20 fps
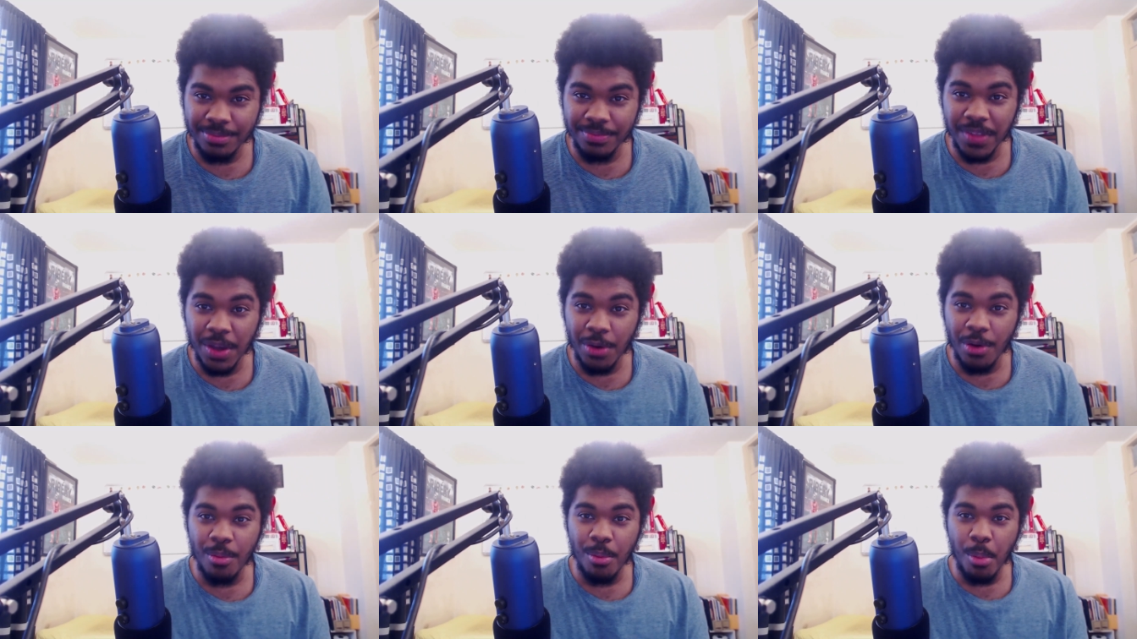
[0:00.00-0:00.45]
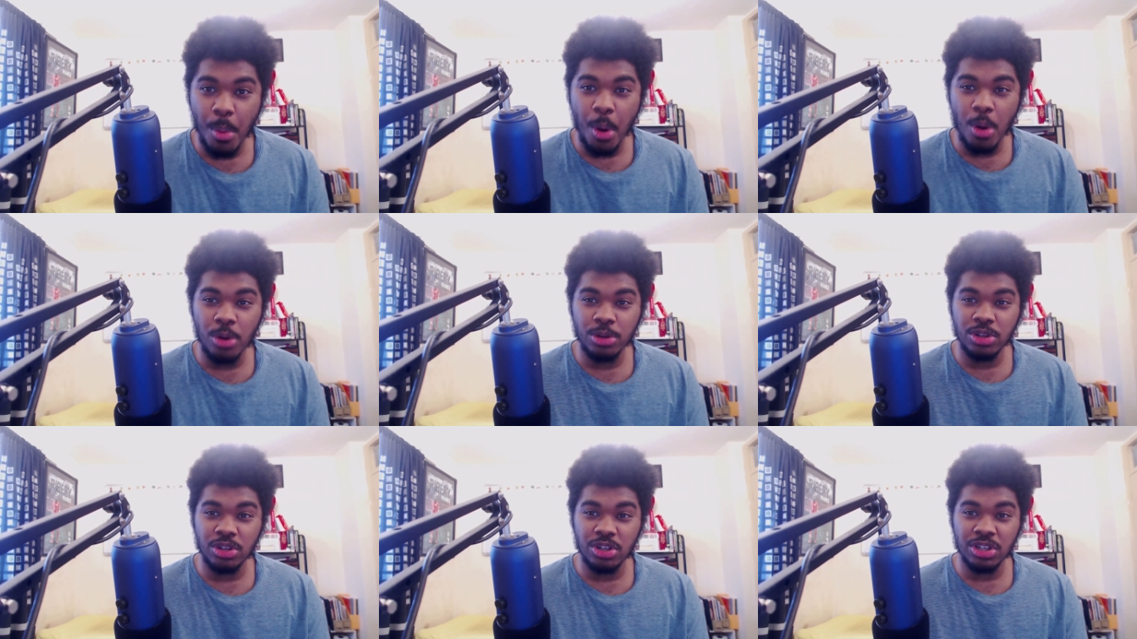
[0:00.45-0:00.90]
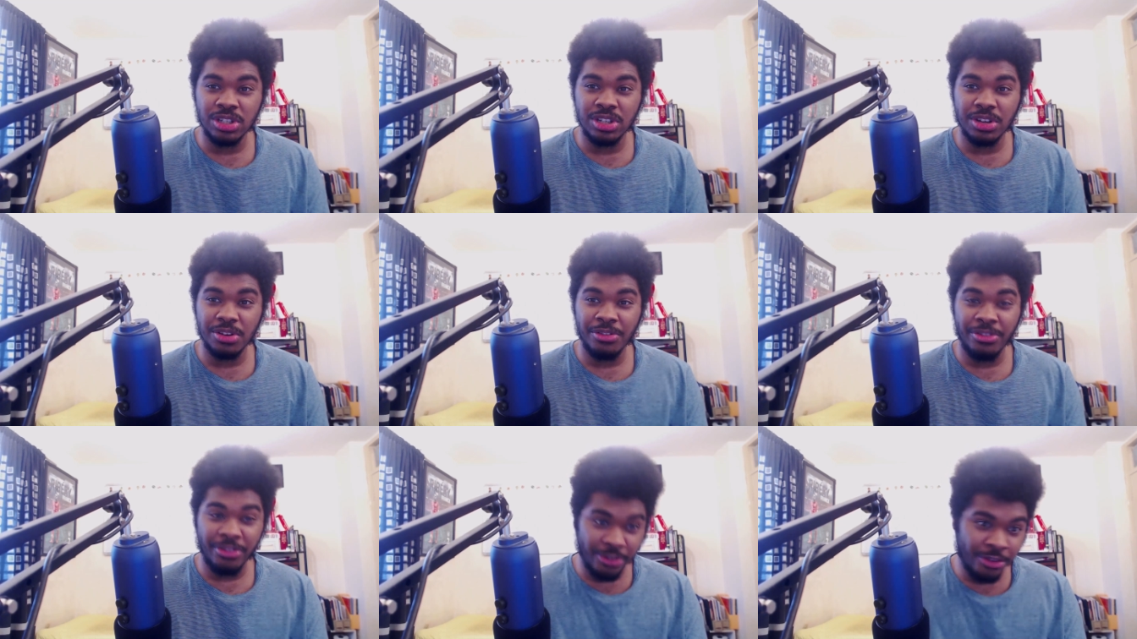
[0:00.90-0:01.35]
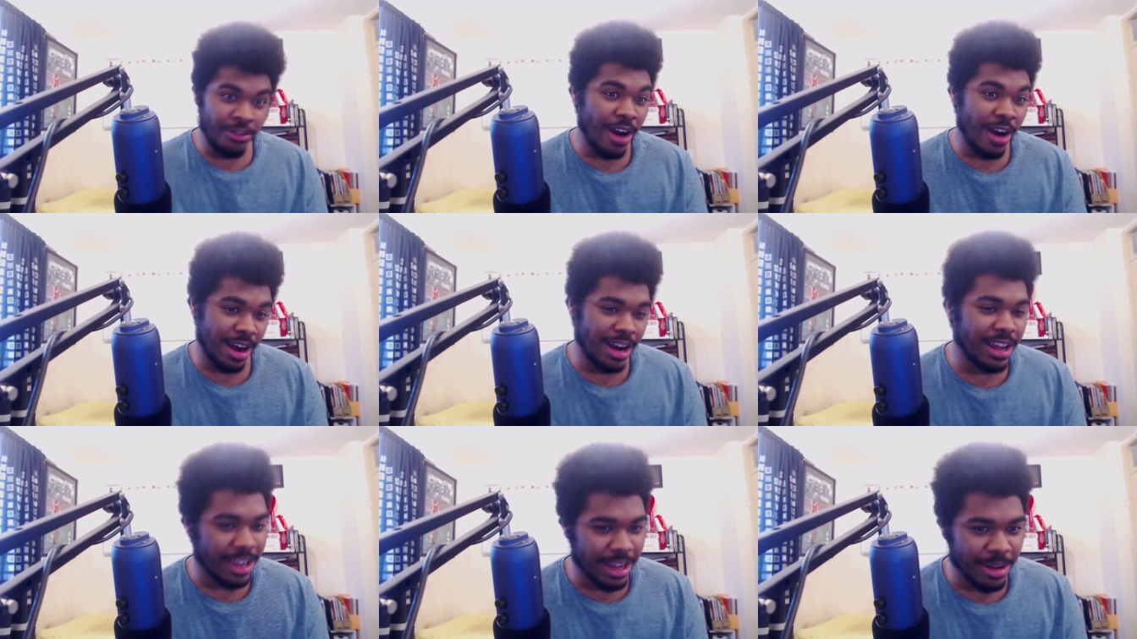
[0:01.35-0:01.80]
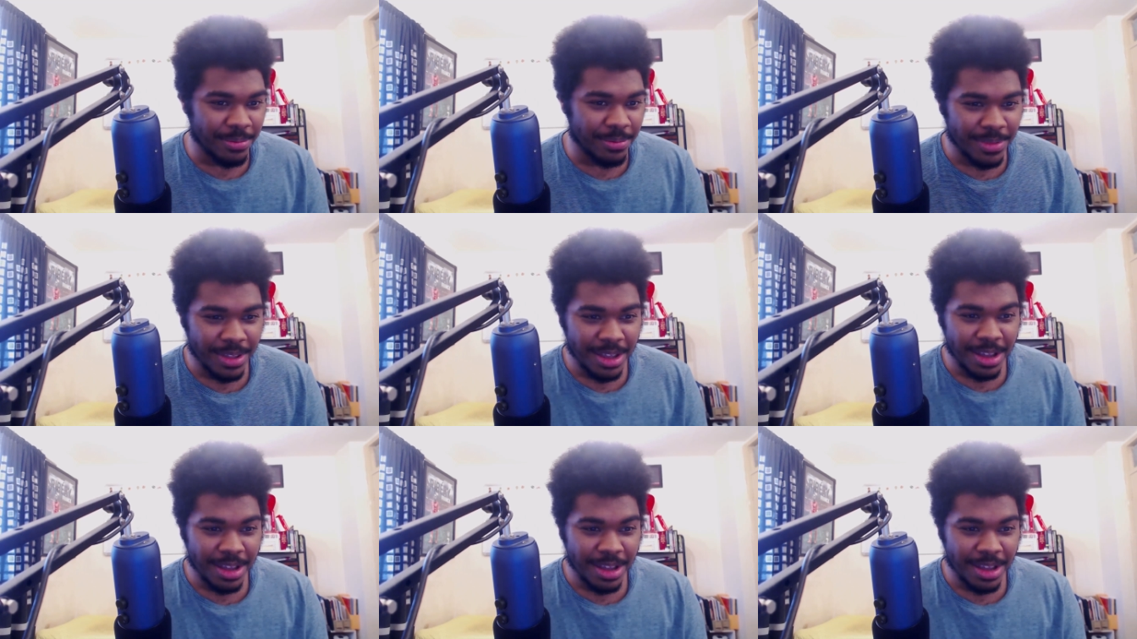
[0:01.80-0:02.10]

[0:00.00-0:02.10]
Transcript: They were more so just threatening him